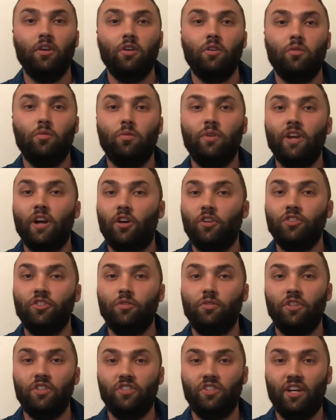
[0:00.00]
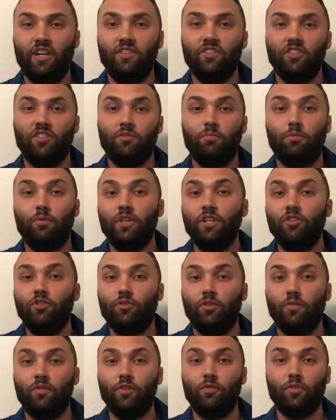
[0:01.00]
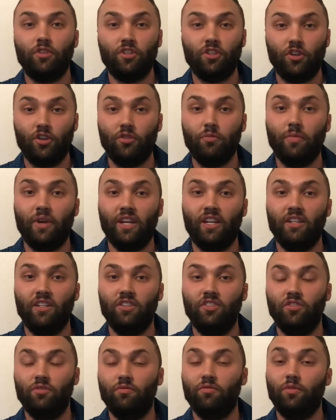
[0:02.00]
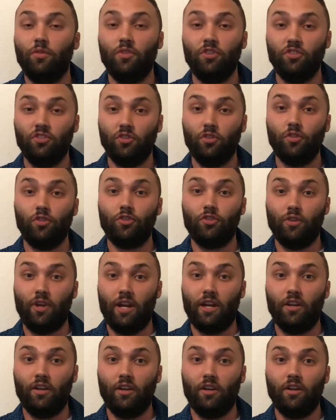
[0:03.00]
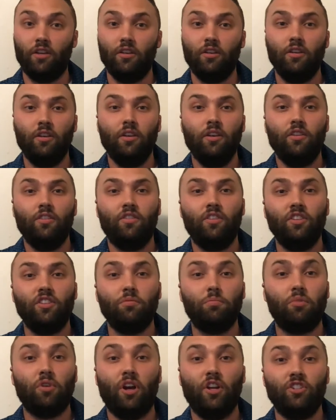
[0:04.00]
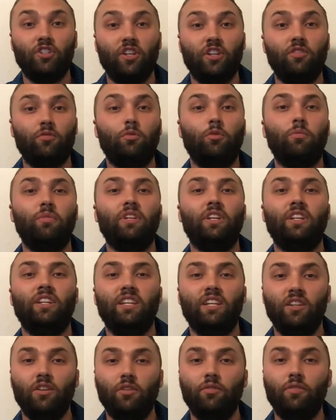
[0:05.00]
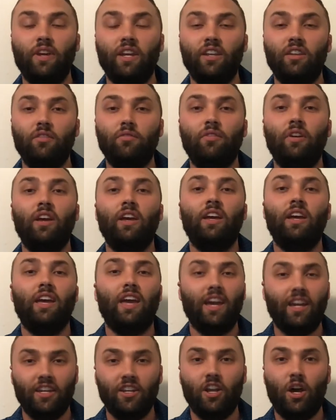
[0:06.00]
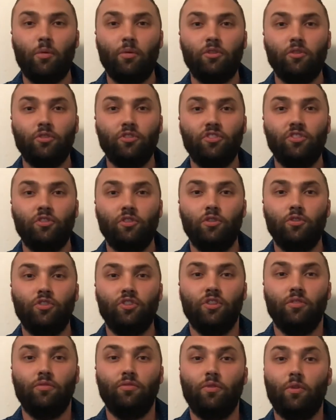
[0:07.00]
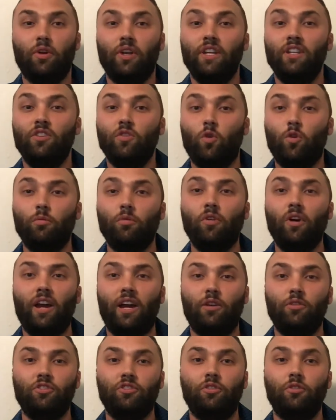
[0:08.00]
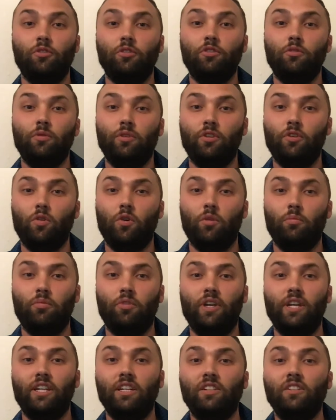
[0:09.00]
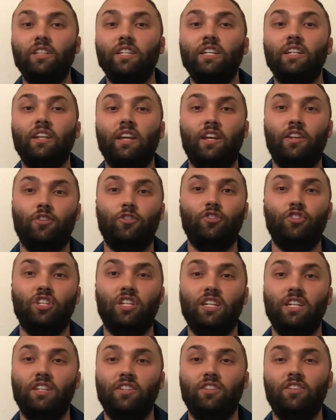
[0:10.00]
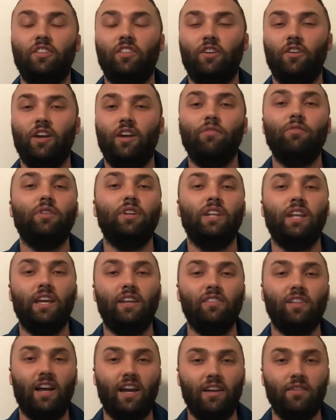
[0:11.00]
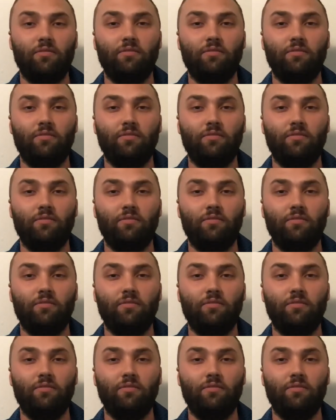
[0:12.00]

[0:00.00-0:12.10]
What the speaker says: We also designed the spring-driven return mechanism for the solar tracker. This project will be an innovative, economical solution for a normal household to incorporate clean energy into their everyday life.